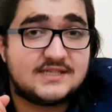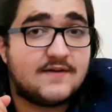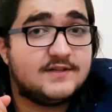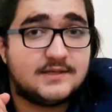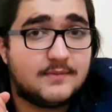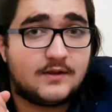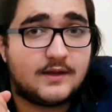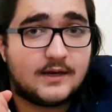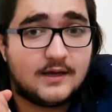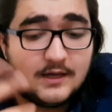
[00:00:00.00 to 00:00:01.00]
the 70
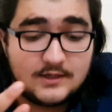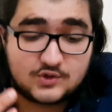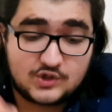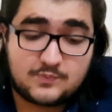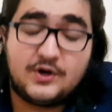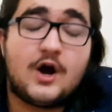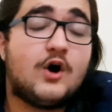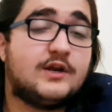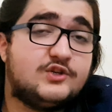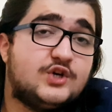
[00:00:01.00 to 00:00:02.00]
million. So it's pretty
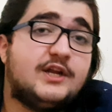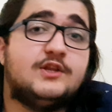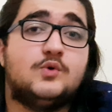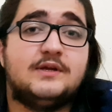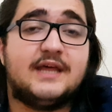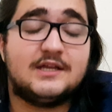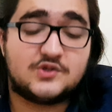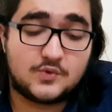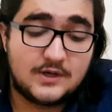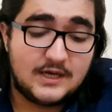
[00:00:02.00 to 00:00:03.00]
hard in China doing that.
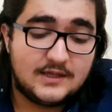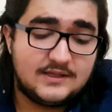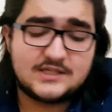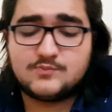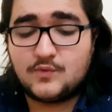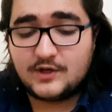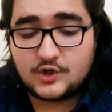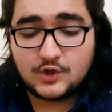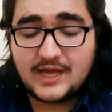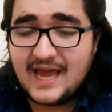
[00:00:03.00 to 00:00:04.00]
So this movie
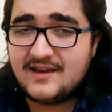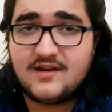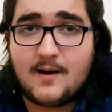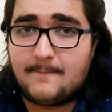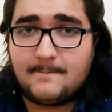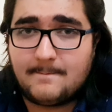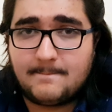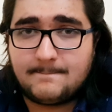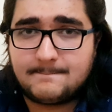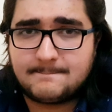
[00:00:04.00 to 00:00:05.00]
could end up
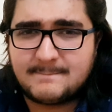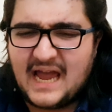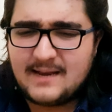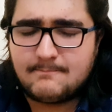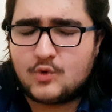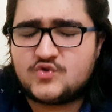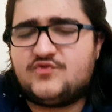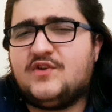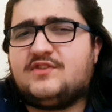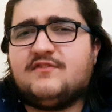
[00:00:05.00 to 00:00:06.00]
at
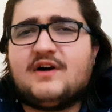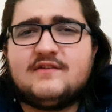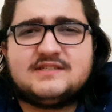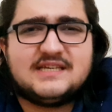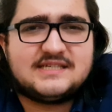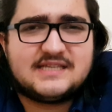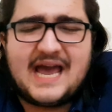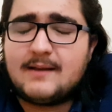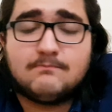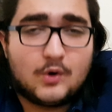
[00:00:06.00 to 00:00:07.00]
most 55, 60
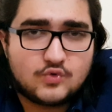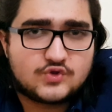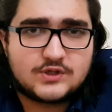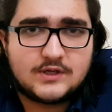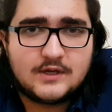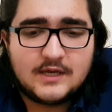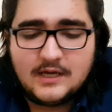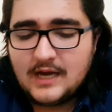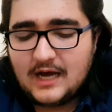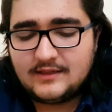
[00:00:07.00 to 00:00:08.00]
at most.
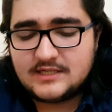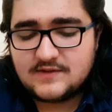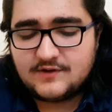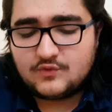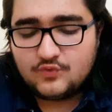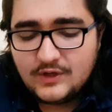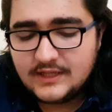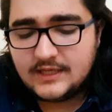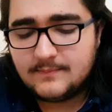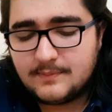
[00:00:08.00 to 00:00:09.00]
Unless if it
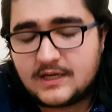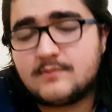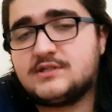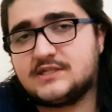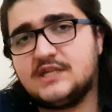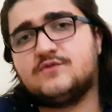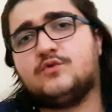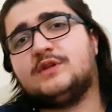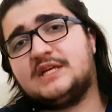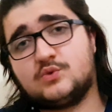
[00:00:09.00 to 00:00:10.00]
really becomes
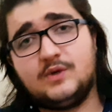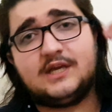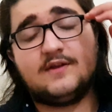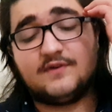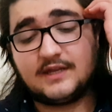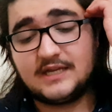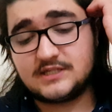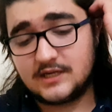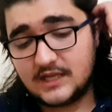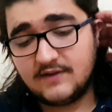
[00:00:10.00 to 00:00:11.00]
successful next week and if it
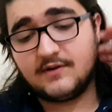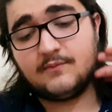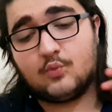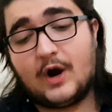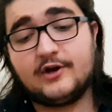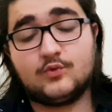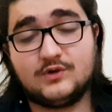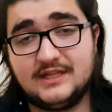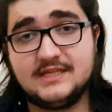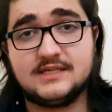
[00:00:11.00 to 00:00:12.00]
gets an even wider
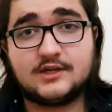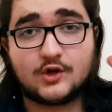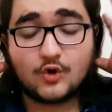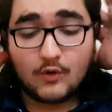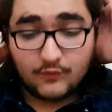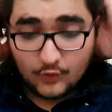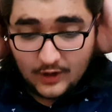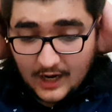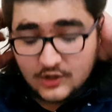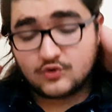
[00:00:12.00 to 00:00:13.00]
release, it could go for
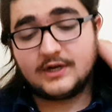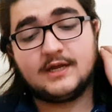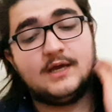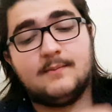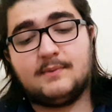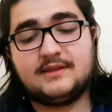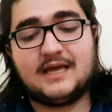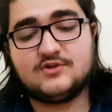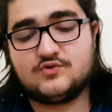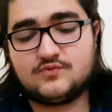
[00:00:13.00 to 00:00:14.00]
100, but
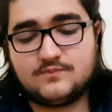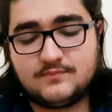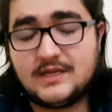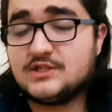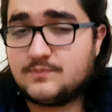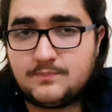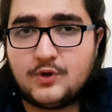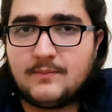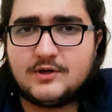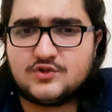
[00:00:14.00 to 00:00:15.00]
that's that's
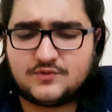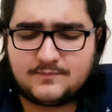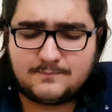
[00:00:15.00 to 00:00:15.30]
pretty much